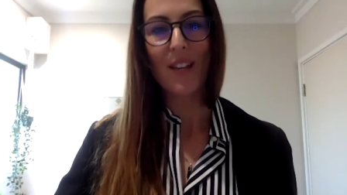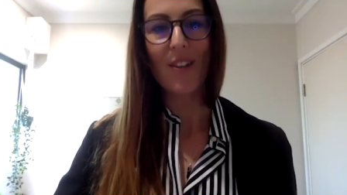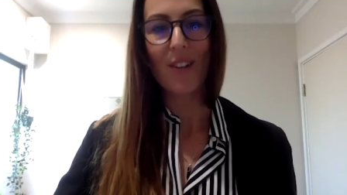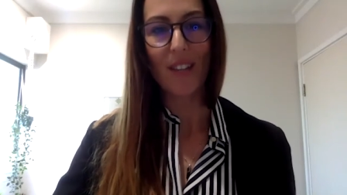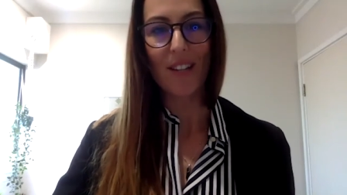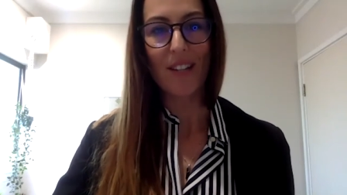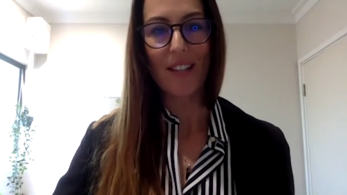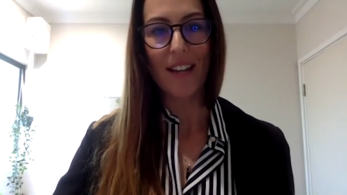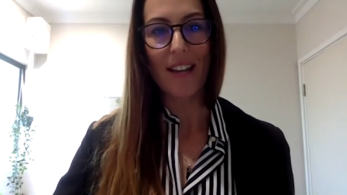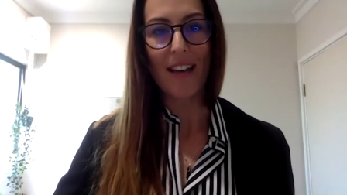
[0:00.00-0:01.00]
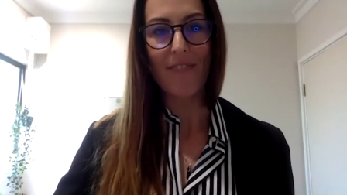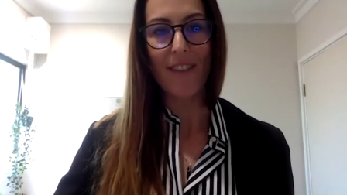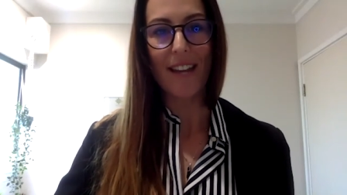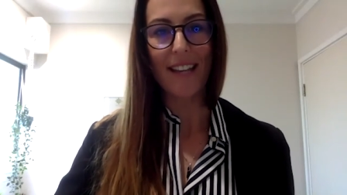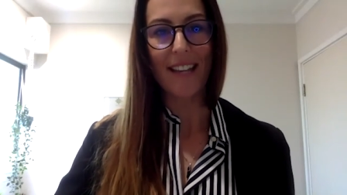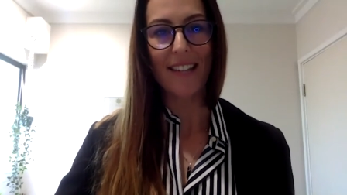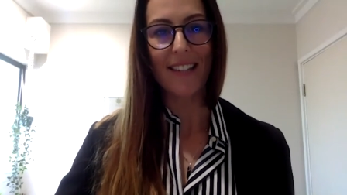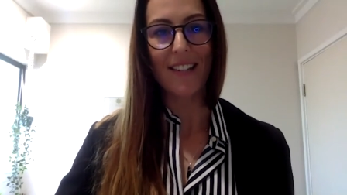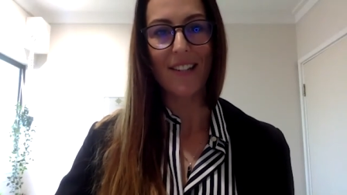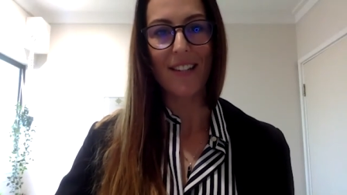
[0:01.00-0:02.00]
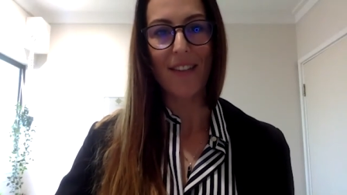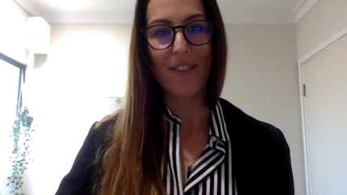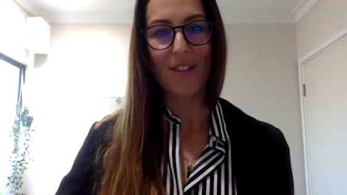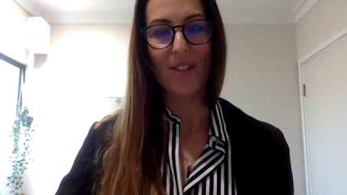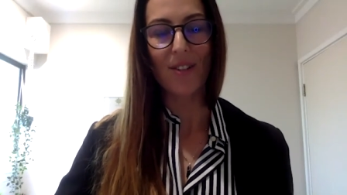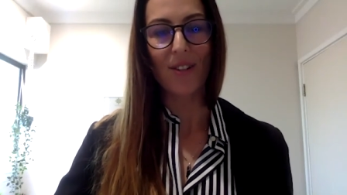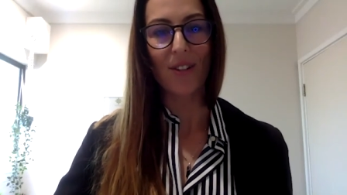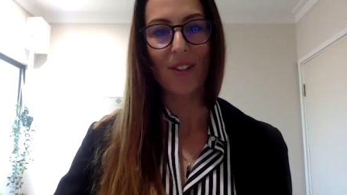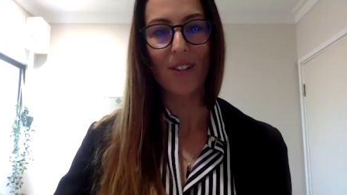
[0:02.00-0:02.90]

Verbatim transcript: knowledge that I fight against and just having to do